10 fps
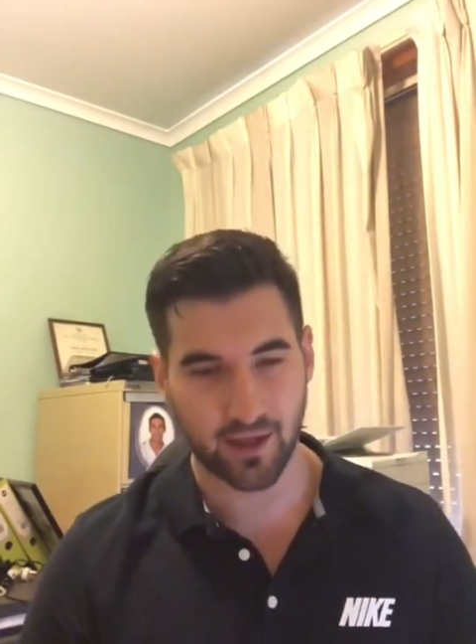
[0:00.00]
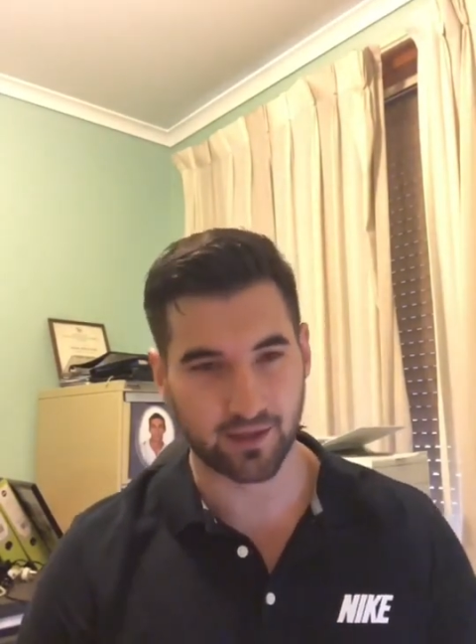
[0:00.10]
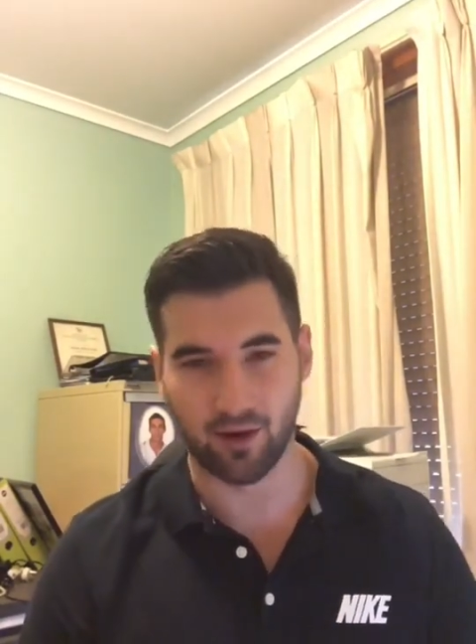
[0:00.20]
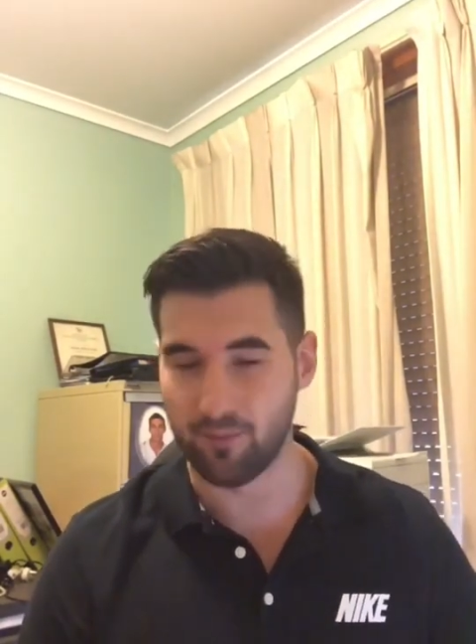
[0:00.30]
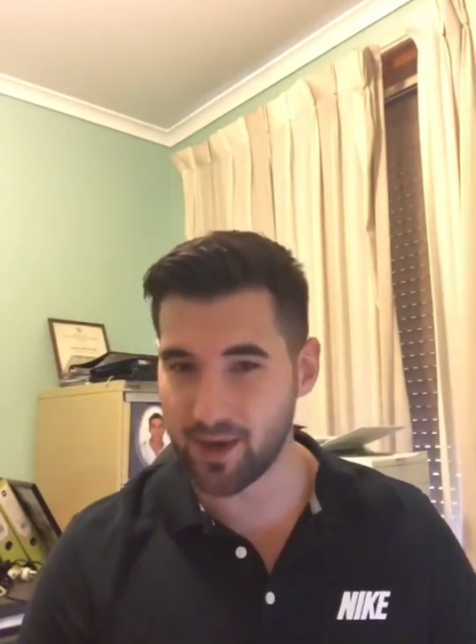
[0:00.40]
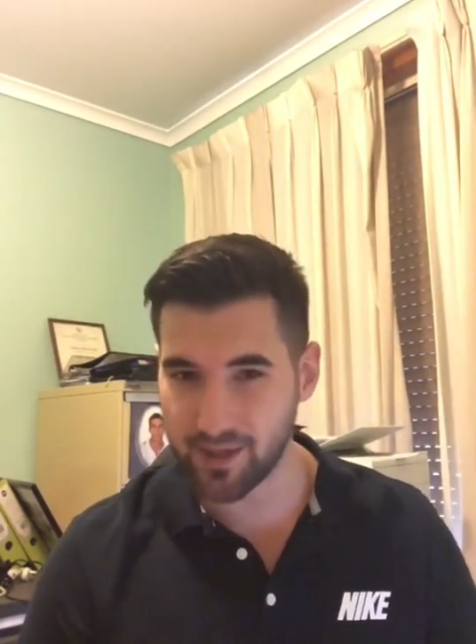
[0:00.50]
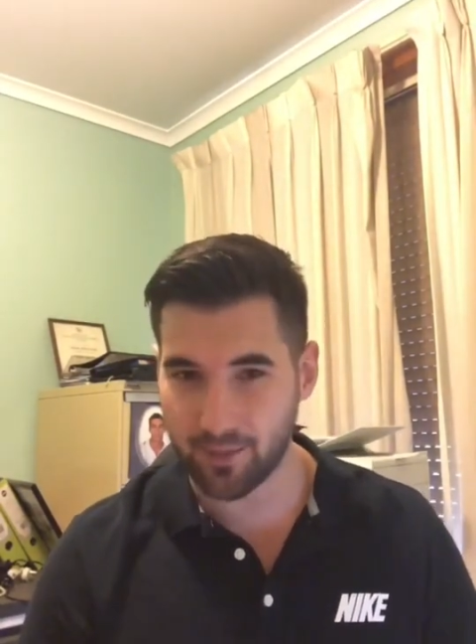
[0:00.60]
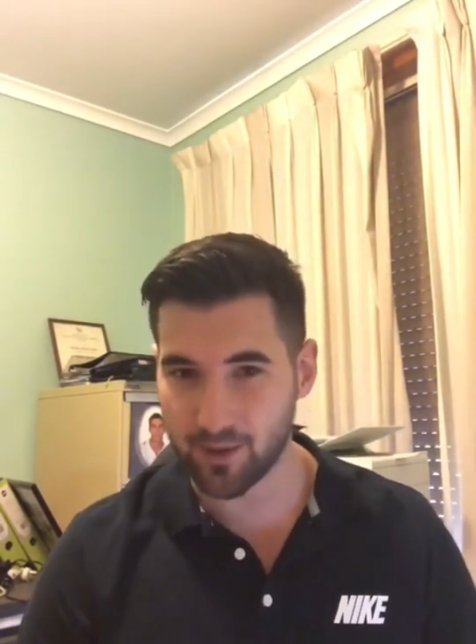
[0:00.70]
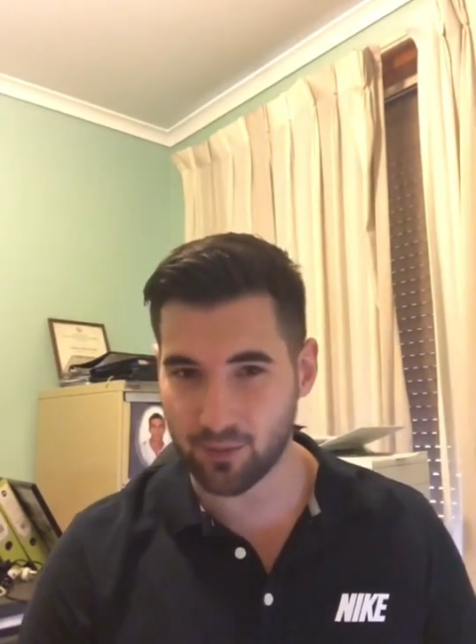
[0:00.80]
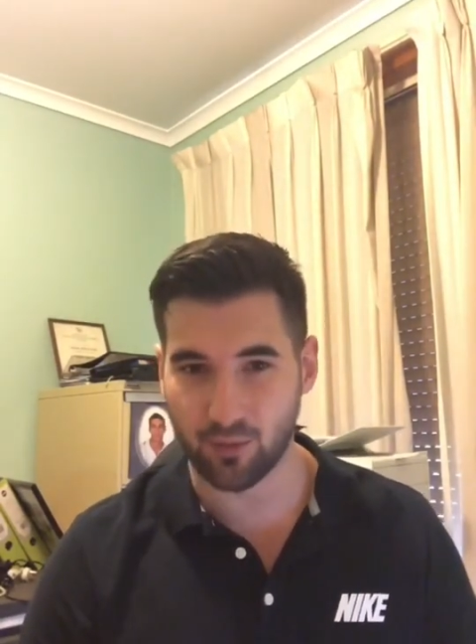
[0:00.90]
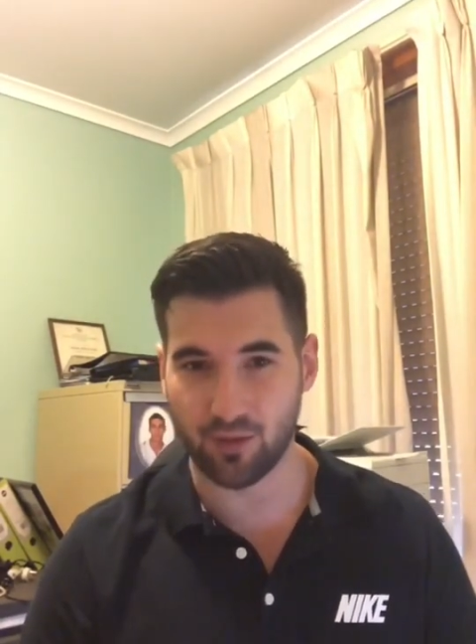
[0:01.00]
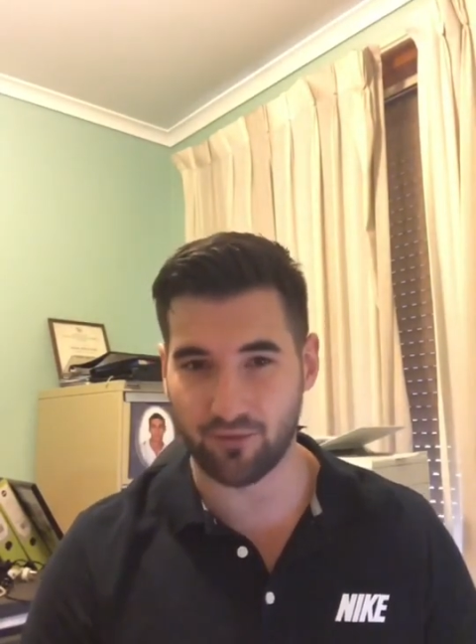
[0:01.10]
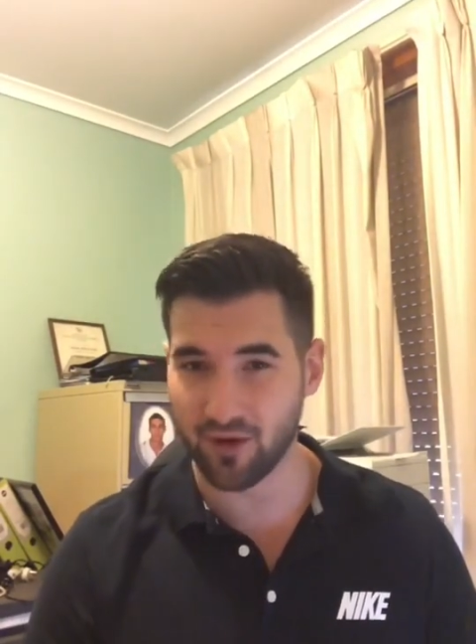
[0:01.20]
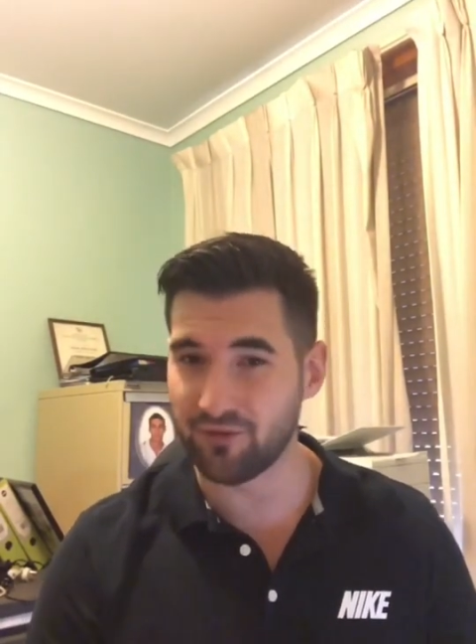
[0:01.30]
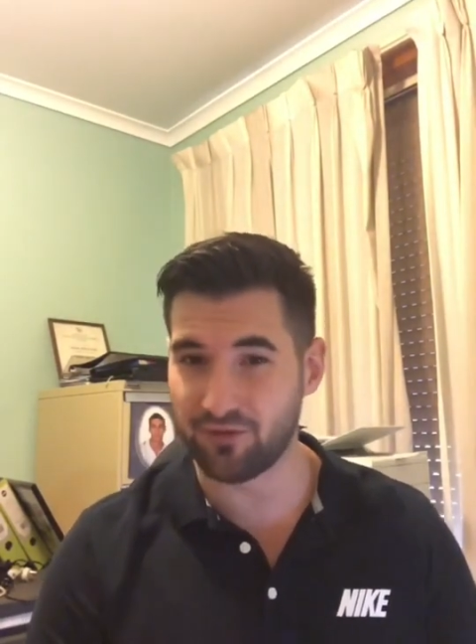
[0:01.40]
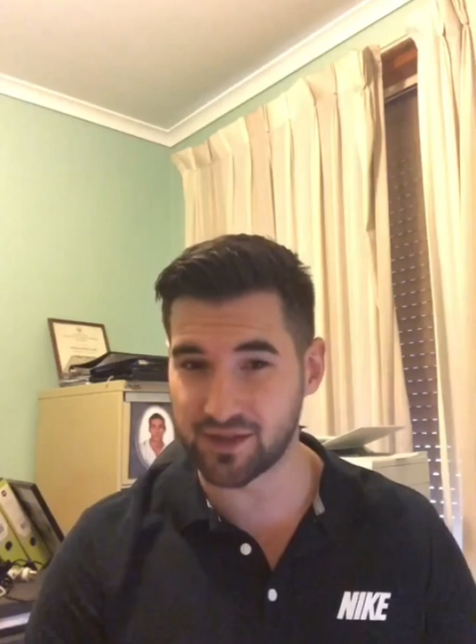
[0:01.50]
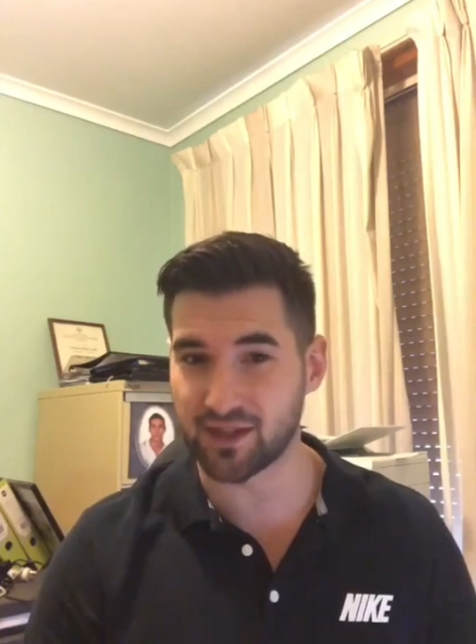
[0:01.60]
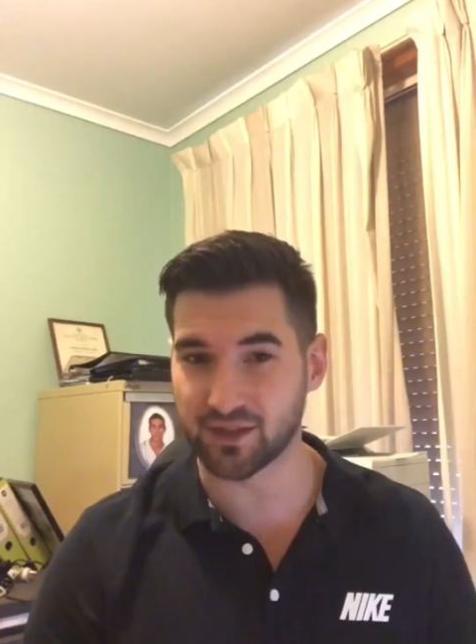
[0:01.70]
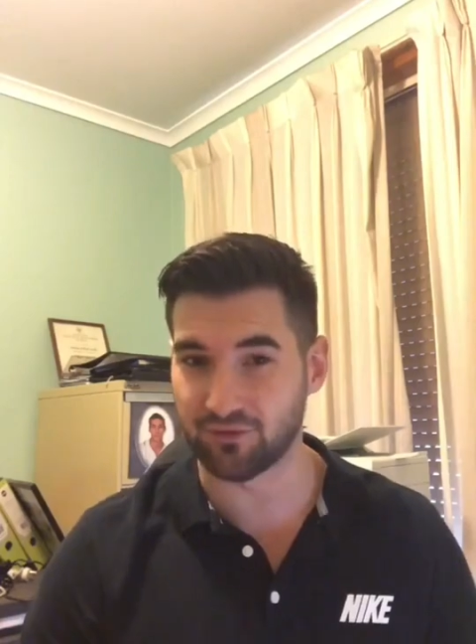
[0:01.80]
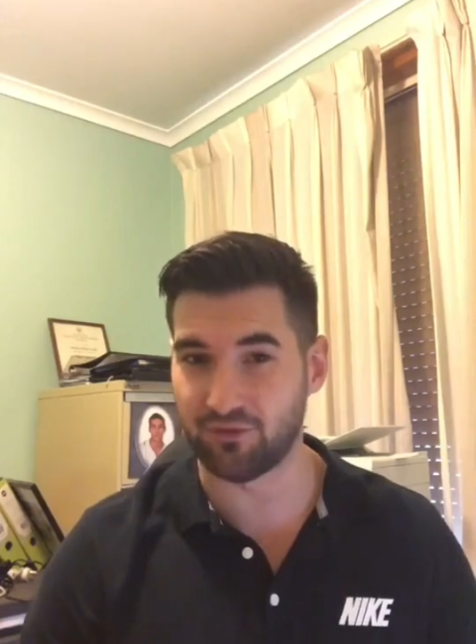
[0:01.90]
There are many people who are very
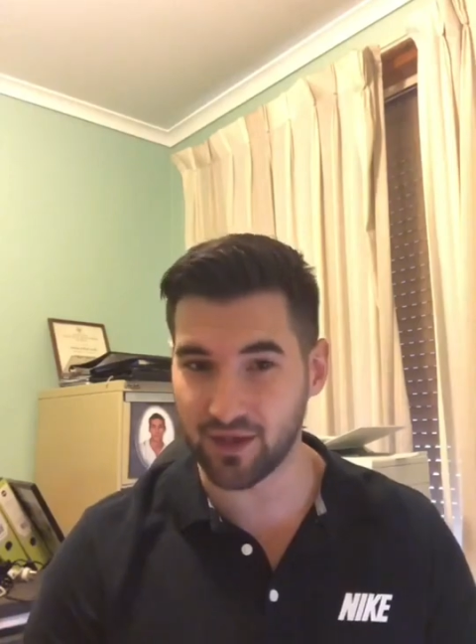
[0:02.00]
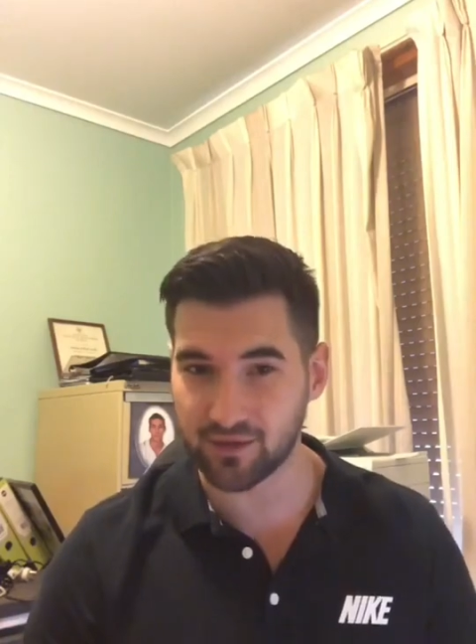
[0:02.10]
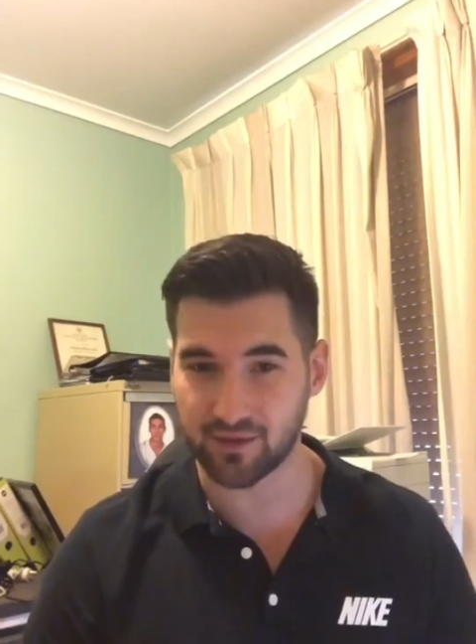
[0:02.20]
physically fit,